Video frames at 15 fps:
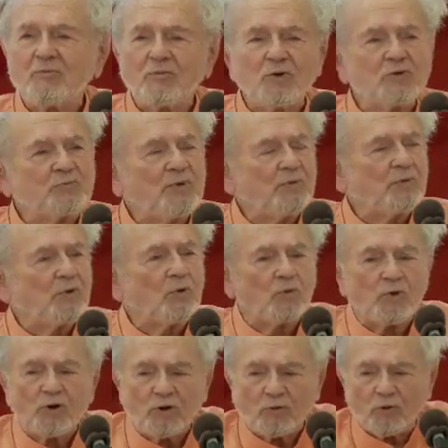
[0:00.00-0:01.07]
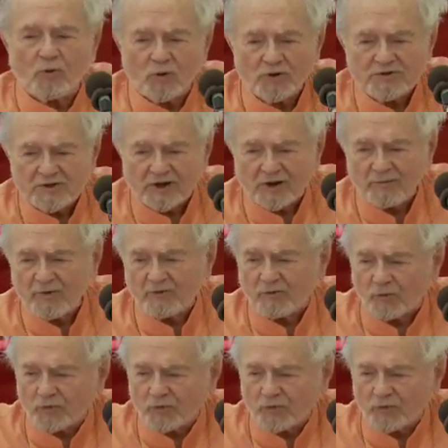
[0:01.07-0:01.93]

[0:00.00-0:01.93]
Most people worry, well, where is it coming